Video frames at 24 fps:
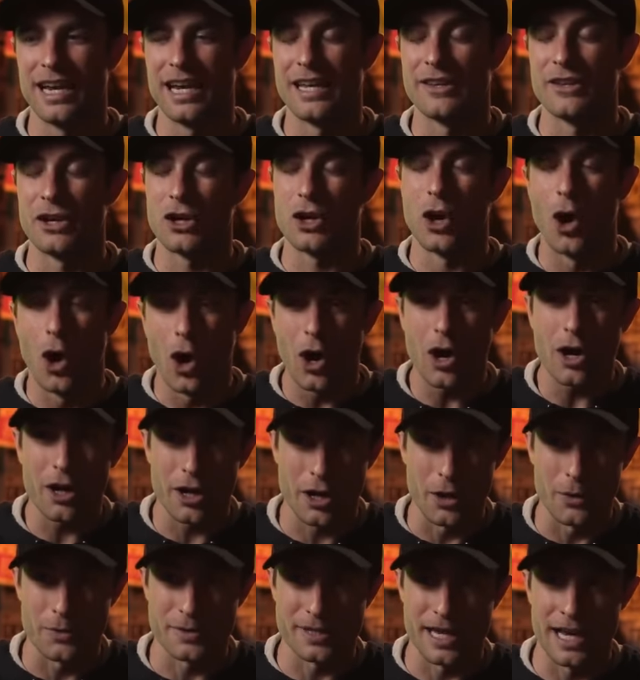in the car
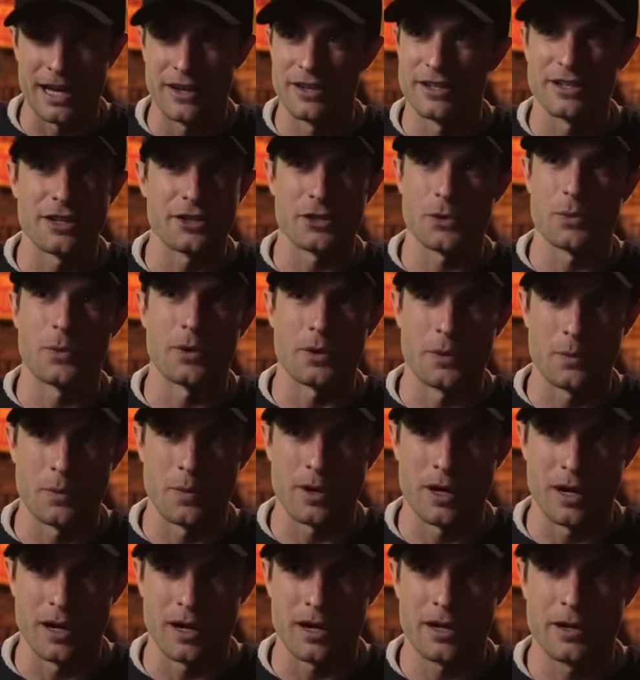goes out and doesn't wanna
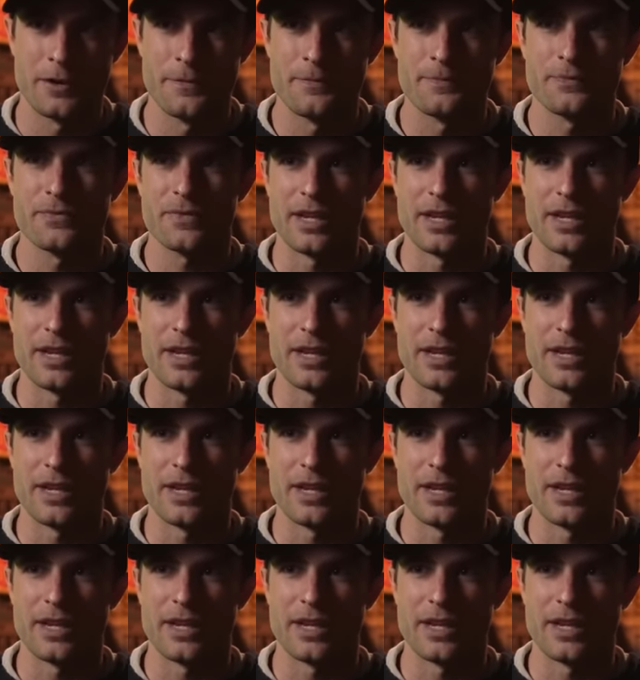work.